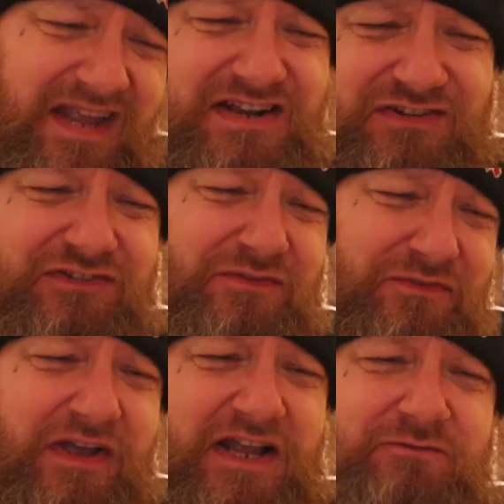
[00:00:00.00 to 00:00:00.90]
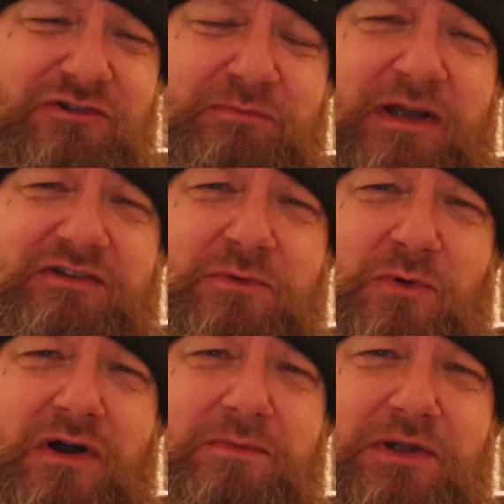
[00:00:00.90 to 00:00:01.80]
And this is a fairly
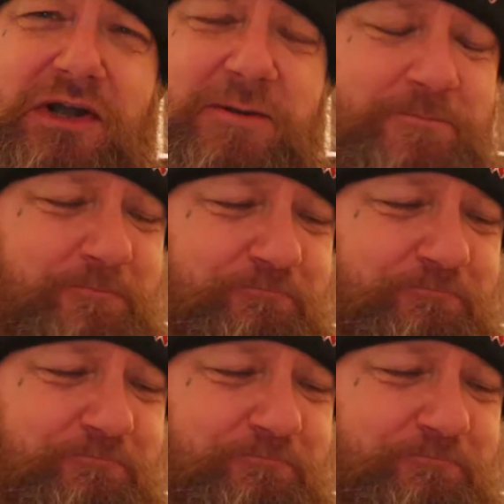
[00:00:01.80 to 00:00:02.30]
respectable IPA.